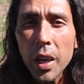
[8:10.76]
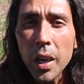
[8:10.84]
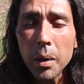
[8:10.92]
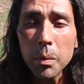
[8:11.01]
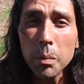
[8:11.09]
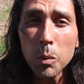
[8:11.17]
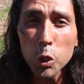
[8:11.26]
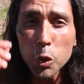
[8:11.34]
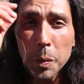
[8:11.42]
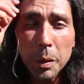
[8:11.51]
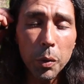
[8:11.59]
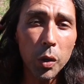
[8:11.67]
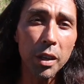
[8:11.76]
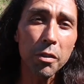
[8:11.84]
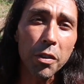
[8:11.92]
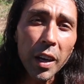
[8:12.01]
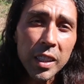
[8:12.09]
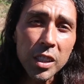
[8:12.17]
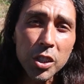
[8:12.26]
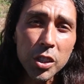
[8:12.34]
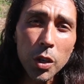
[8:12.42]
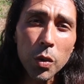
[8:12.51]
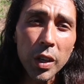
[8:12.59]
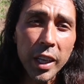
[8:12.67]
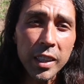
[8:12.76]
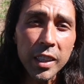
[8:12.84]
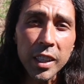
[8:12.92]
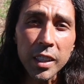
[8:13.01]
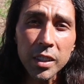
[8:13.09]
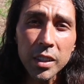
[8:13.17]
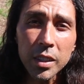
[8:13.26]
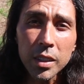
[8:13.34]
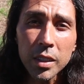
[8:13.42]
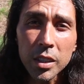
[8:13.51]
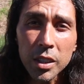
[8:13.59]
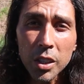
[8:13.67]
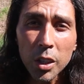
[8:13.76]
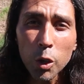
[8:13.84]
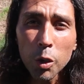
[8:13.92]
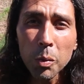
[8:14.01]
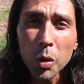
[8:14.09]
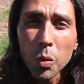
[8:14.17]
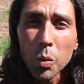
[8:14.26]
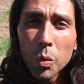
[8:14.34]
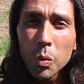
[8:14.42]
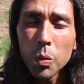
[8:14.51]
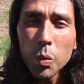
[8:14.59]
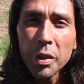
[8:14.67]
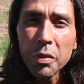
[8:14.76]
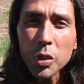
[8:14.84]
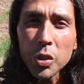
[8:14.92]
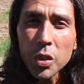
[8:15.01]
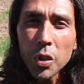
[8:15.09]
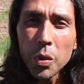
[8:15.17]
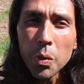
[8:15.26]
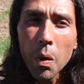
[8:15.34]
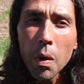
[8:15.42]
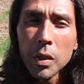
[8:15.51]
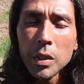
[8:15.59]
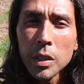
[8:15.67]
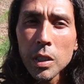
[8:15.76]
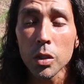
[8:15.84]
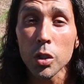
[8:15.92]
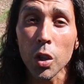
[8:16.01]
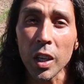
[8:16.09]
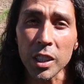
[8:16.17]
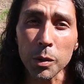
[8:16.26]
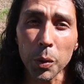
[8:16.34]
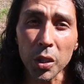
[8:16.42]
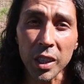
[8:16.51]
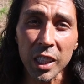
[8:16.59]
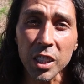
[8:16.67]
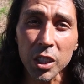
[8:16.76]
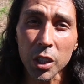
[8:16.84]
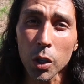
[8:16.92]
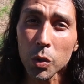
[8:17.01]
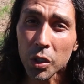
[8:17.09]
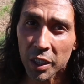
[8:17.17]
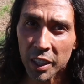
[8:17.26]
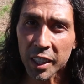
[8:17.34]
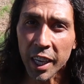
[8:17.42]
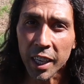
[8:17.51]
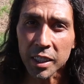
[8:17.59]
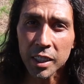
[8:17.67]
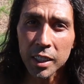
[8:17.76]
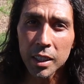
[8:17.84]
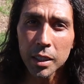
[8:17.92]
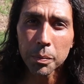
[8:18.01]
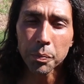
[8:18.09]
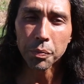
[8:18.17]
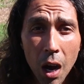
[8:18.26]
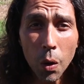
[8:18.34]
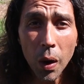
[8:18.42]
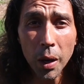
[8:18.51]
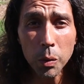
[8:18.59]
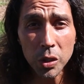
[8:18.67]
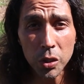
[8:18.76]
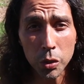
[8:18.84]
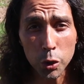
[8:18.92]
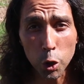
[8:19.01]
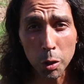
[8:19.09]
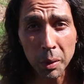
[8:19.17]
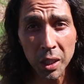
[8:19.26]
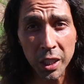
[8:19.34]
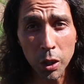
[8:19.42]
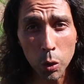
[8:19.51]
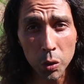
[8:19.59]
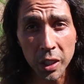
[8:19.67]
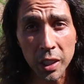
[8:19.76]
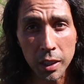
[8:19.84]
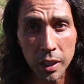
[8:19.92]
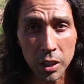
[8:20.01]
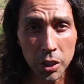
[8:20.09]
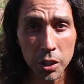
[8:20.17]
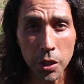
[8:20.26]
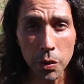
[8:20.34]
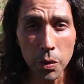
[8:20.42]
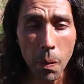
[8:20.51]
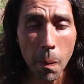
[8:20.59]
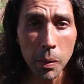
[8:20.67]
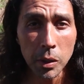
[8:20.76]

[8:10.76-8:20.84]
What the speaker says: that most people can find a stone like this, just a normal river stone. So let's put this stone to the test. How I was normally holding this stone,